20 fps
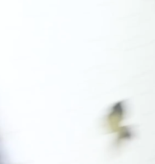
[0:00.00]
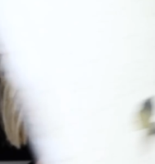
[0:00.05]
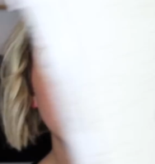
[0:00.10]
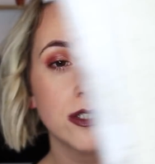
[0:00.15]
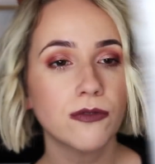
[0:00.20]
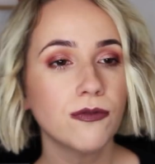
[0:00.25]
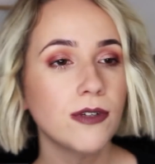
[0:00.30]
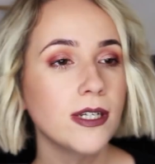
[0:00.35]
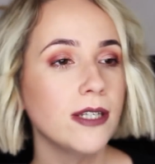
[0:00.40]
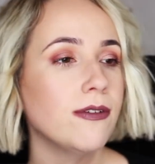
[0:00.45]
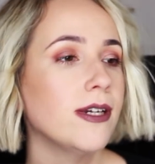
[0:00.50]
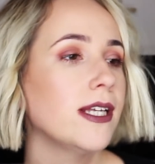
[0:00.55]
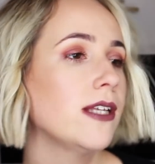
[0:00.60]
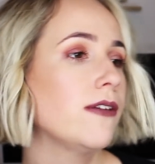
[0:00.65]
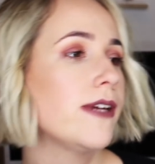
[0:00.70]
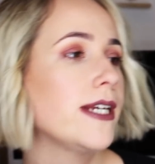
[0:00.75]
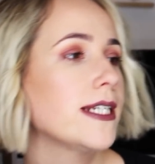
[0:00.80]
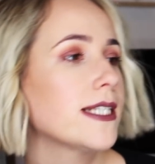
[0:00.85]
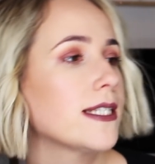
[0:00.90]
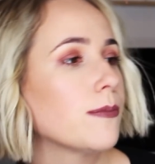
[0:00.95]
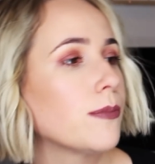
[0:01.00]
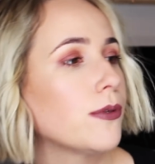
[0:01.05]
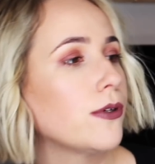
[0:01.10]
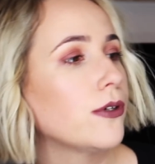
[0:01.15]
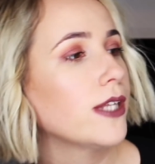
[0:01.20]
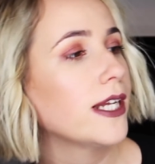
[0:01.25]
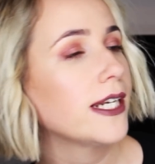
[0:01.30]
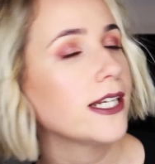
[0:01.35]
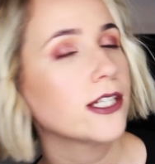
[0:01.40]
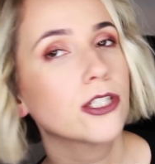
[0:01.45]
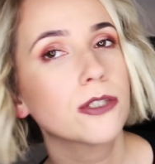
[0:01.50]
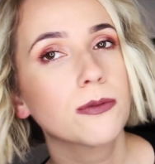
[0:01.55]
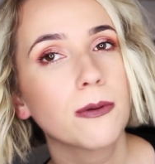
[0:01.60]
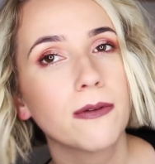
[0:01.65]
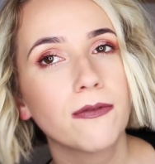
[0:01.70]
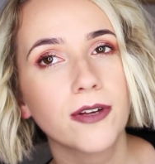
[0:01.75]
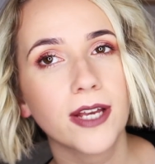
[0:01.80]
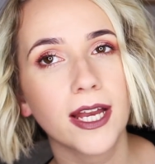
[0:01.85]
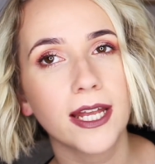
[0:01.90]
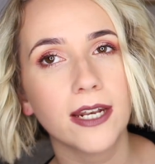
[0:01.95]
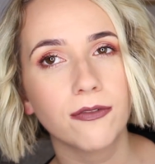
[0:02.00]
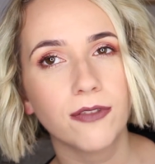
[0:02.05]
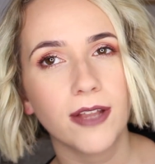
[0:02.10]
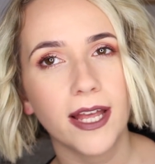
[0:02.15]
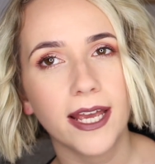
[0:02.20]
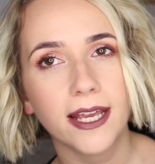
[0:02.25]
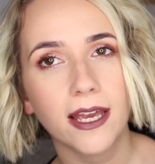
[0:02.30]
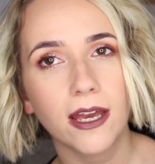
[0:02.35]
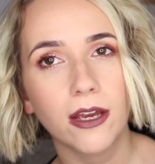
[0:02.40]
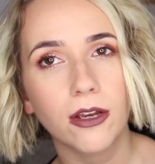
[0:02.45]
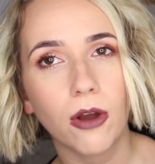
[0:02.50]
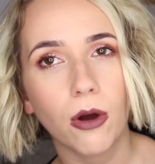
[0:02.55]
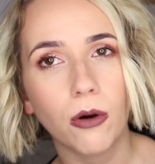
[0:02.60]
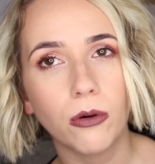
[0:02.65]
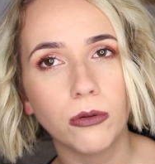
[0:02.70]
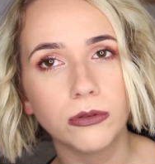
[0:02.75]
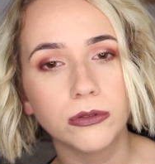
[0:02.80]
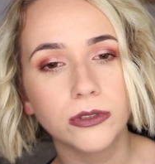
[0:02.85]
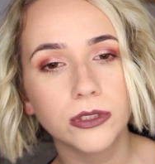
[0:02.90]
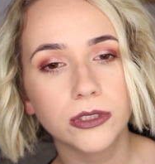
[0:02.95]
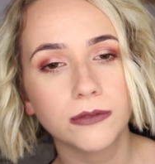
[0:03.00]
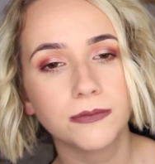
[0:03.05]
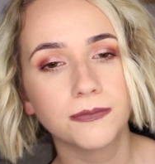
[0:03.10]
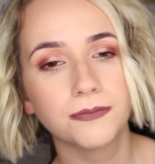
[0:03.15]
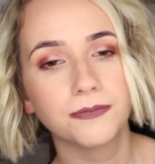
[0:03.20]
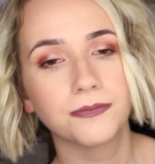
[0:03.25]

So it's really, really reasonable, and I just went for kind of like a gold.